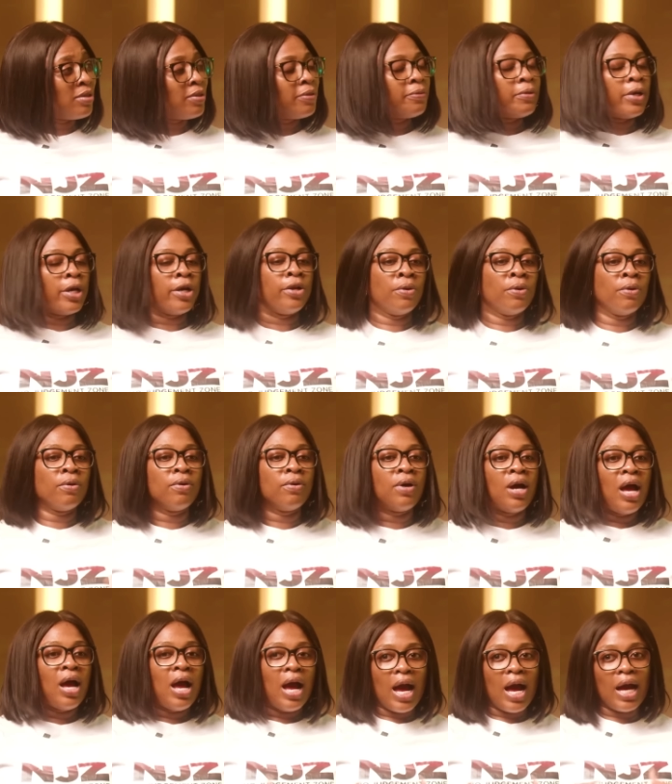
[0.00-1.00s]
you know,
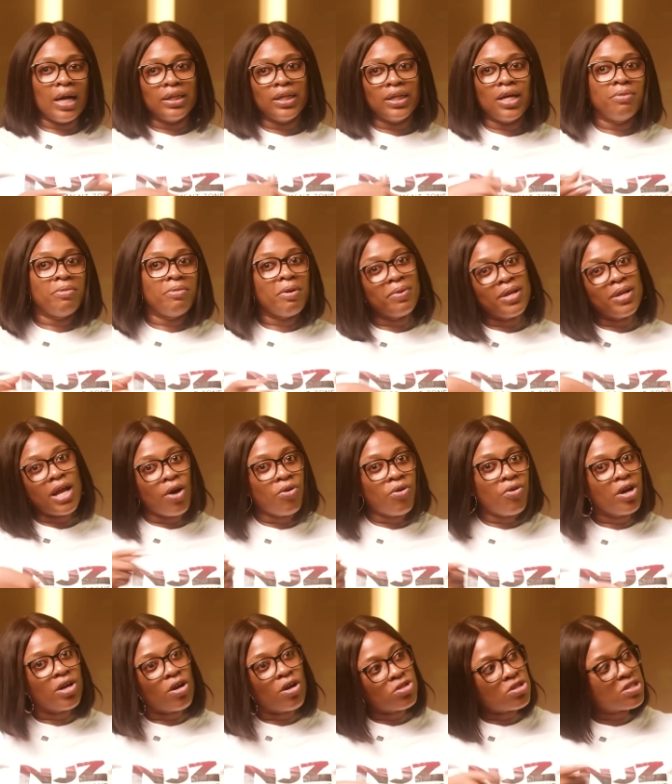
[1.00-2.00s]
and then maybe they're
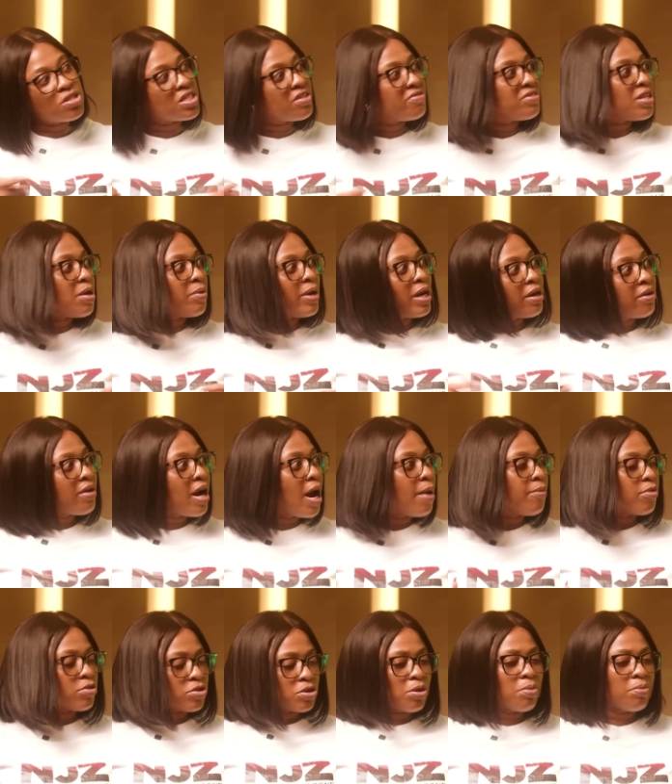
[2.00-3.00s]
going, I'll just give them a
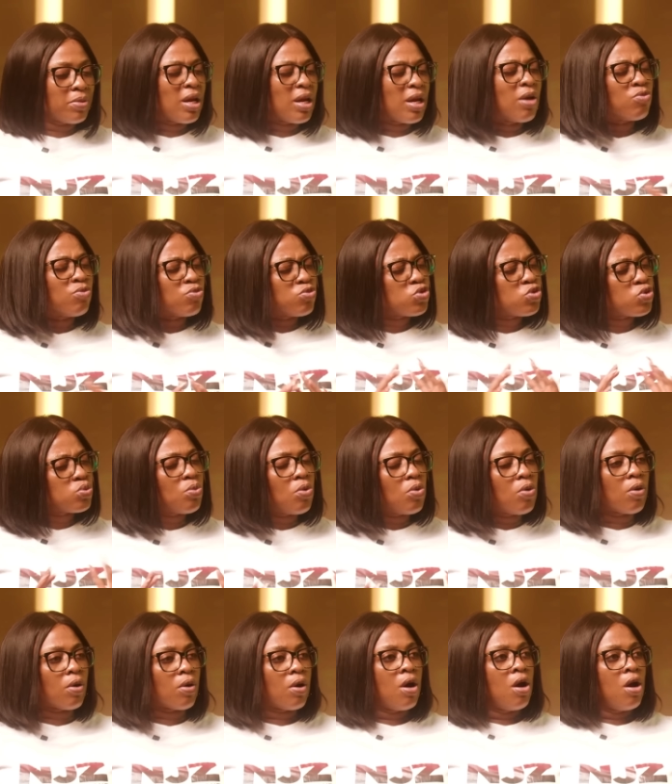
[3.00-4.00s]
gram or something and we'll
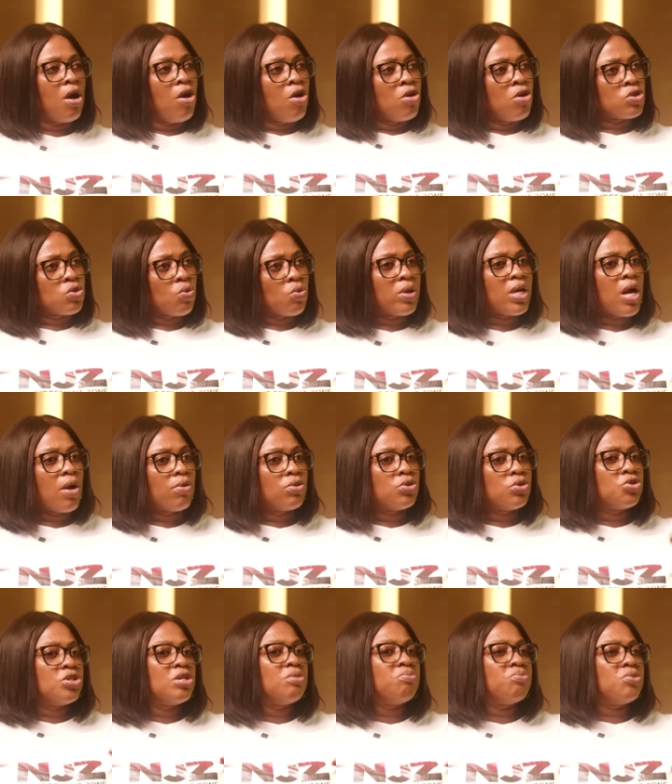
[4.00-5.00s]
smoke. So what I would
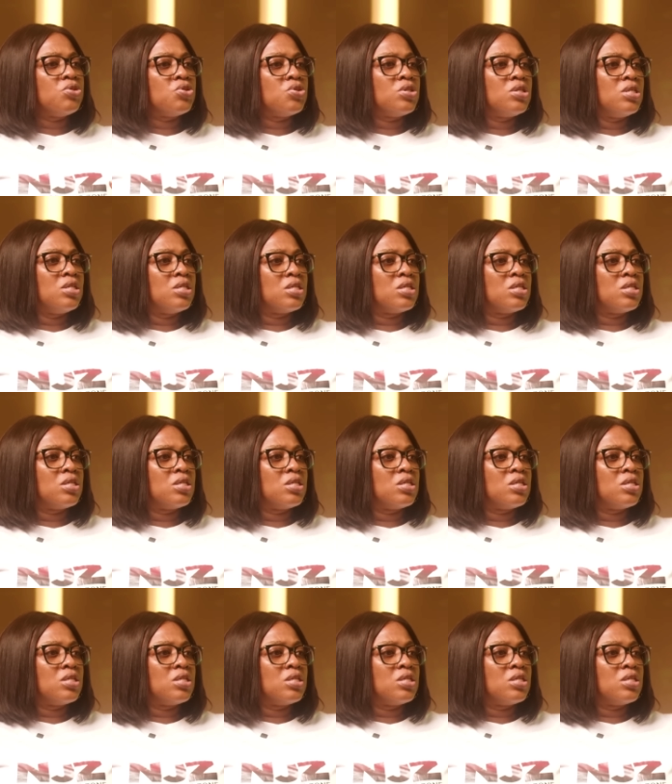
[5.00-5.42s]
do in between is